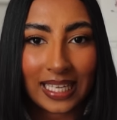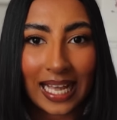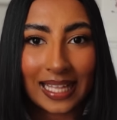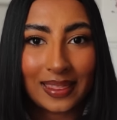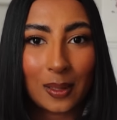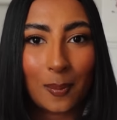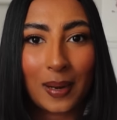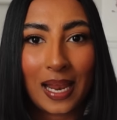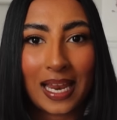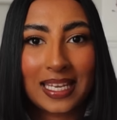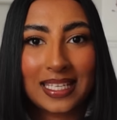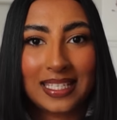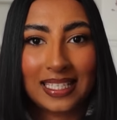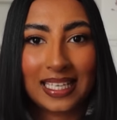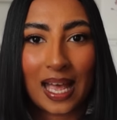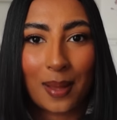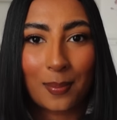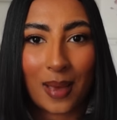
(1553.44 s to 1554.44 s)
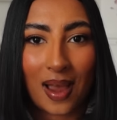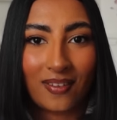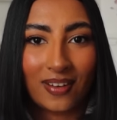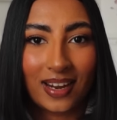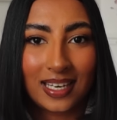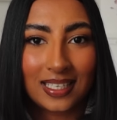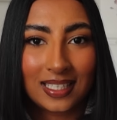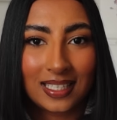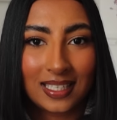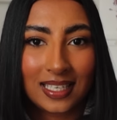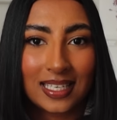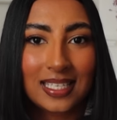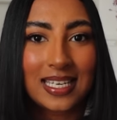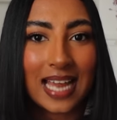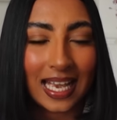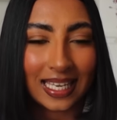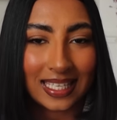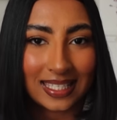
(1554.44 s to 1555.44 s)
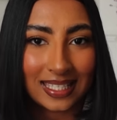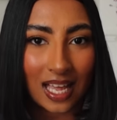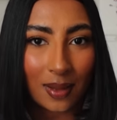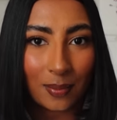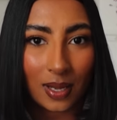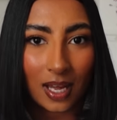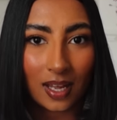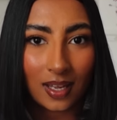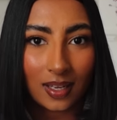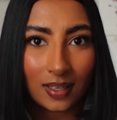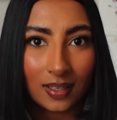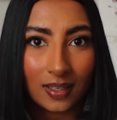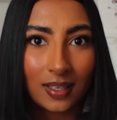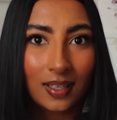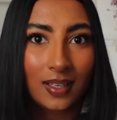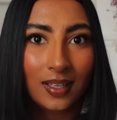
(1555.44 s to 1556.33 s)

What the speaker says: the plan is to get married next summer.